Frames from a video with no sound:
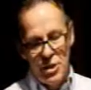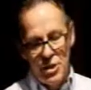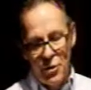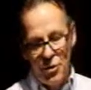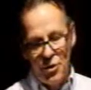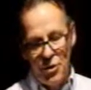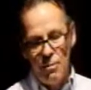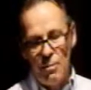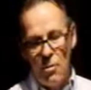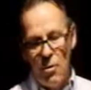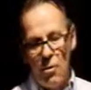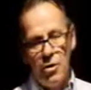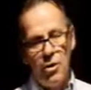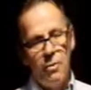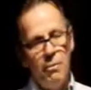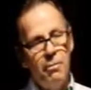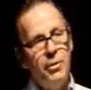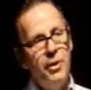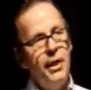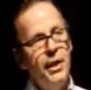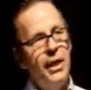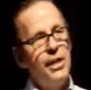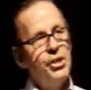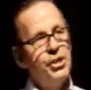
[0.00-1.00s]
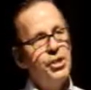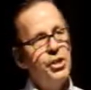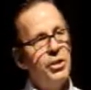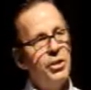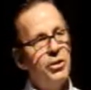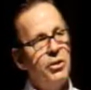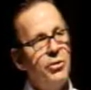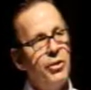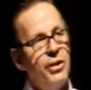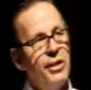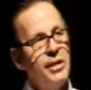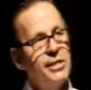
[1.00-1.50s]
So the more the
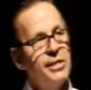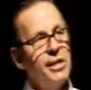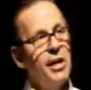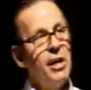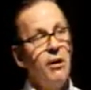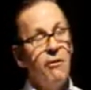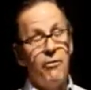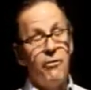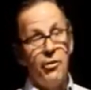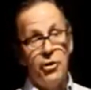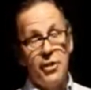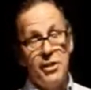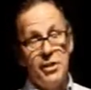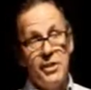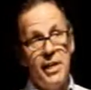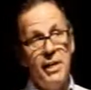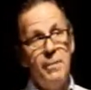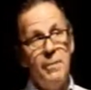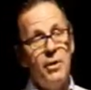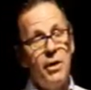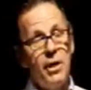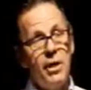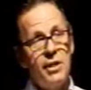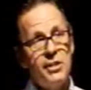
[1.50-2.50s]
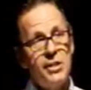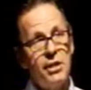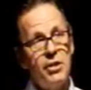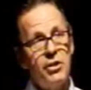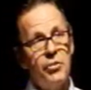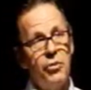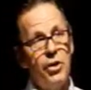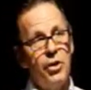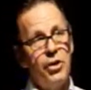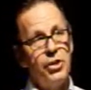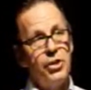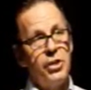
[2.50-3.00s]
pH increase, for the same
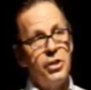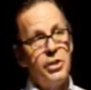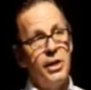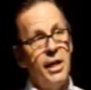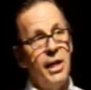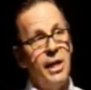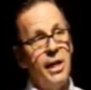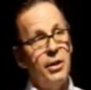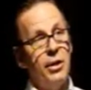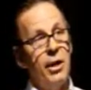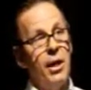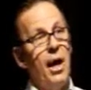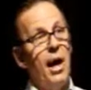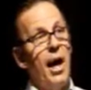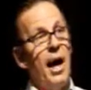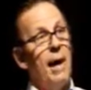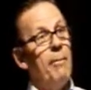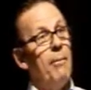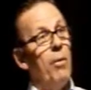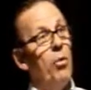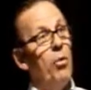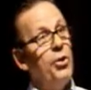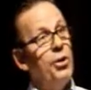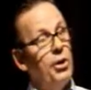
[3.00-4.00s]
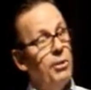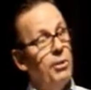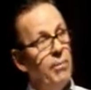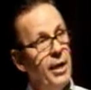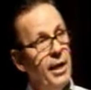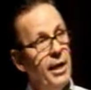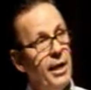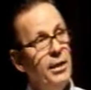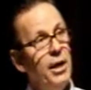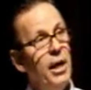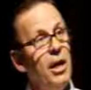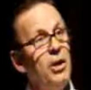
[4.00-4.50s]
concentration in ammonium,
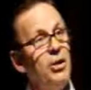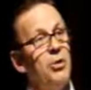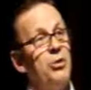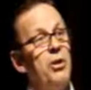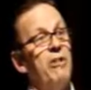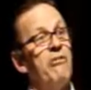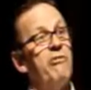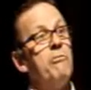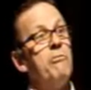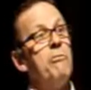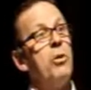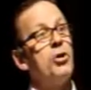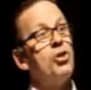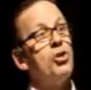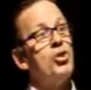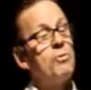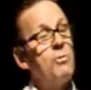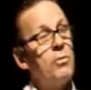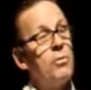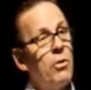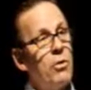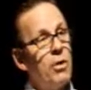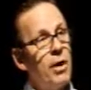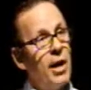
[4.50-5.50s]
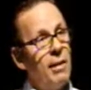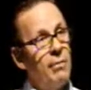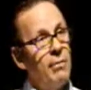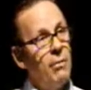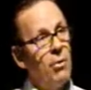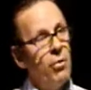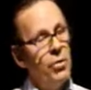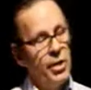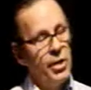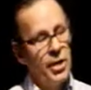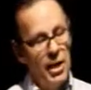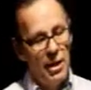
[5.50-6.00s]
you have much more
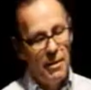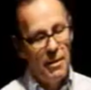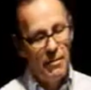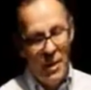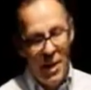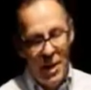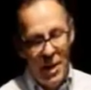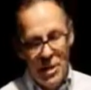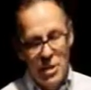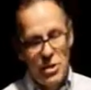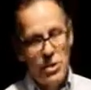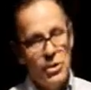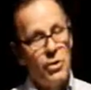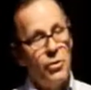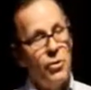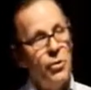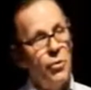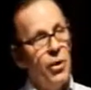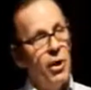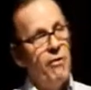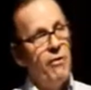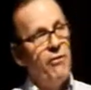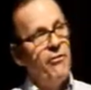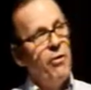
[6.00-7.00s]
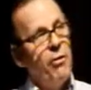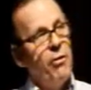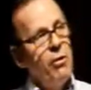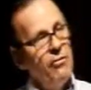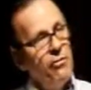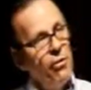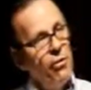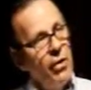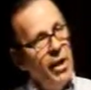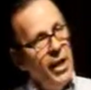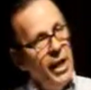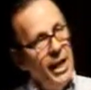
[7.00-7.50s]
ammonia. So a
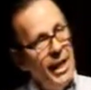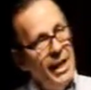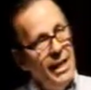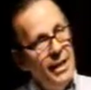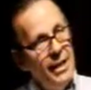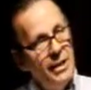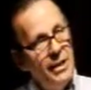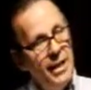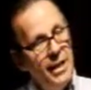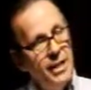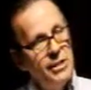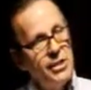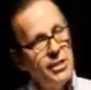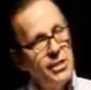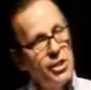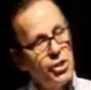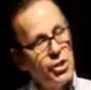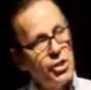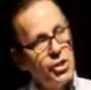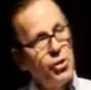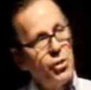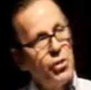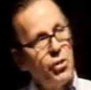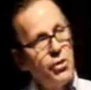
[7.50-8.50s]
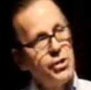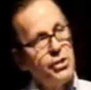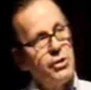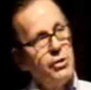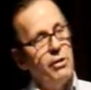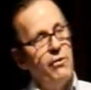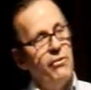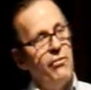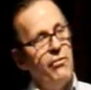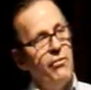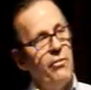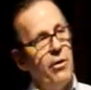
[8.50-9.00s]
very intense source
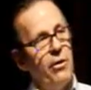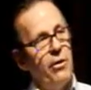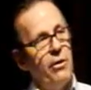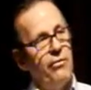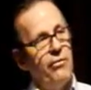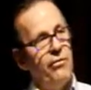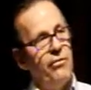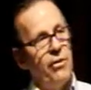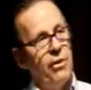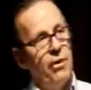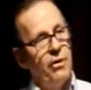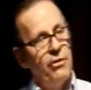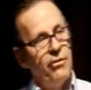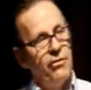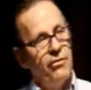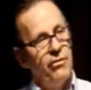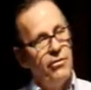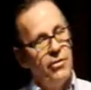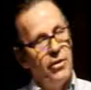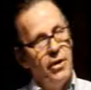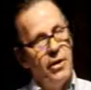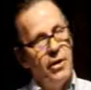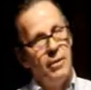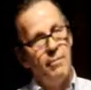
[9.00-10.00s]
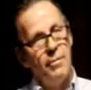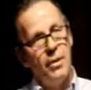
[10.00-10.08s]
of